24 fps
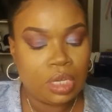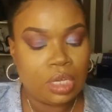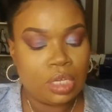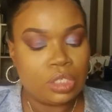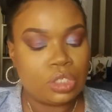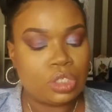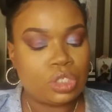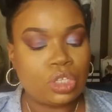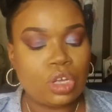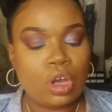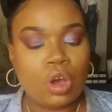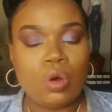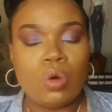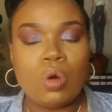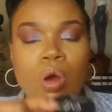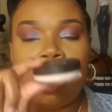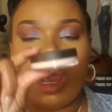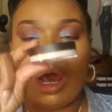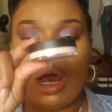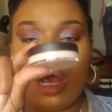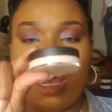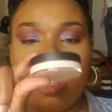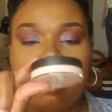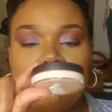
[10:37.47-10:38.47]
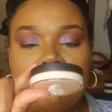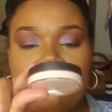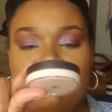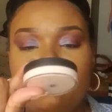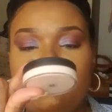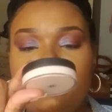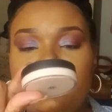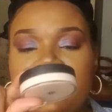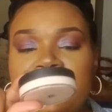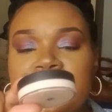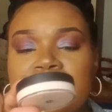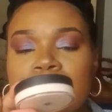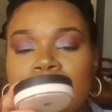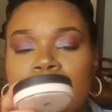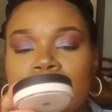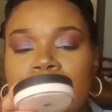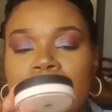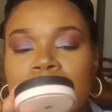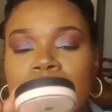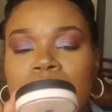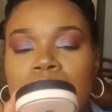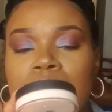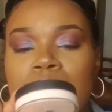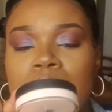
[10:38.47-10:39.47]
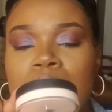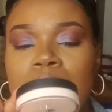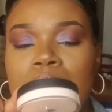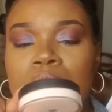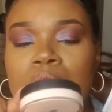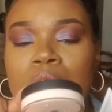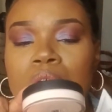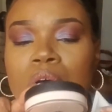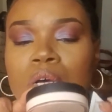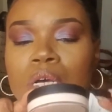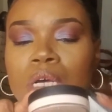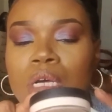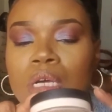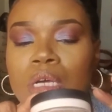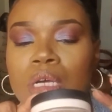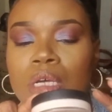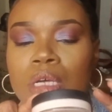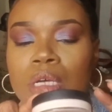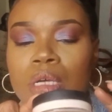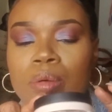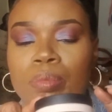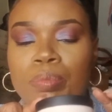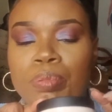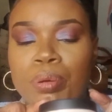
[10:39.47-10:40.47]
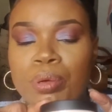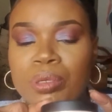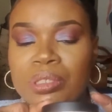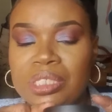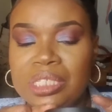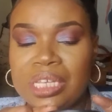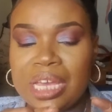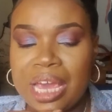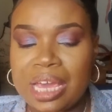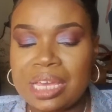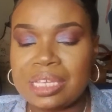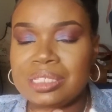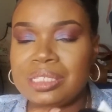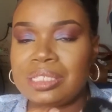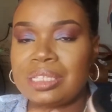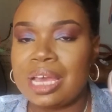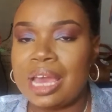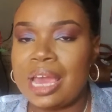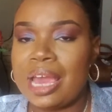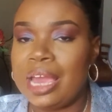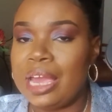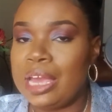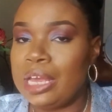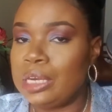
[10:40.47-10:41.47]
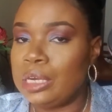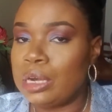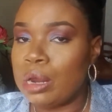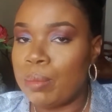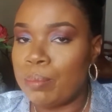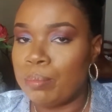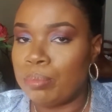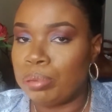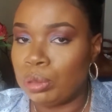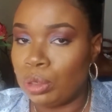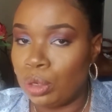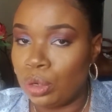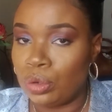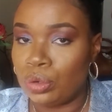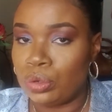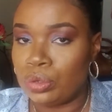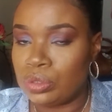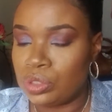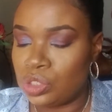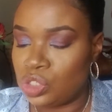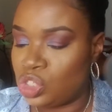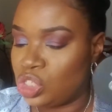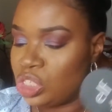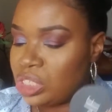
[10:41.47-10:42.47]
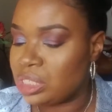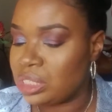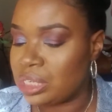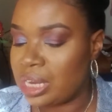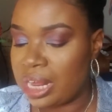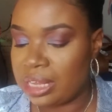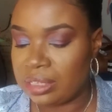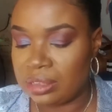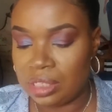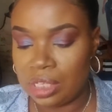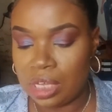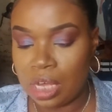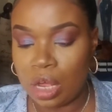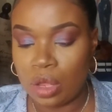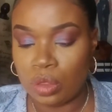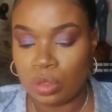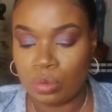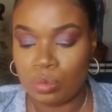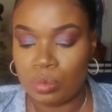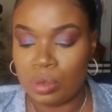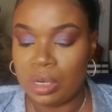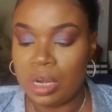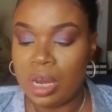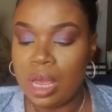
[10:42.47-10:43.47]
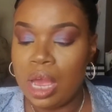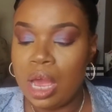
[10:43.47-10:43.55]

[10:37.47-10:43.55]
So this one protects and blurs just like the other one.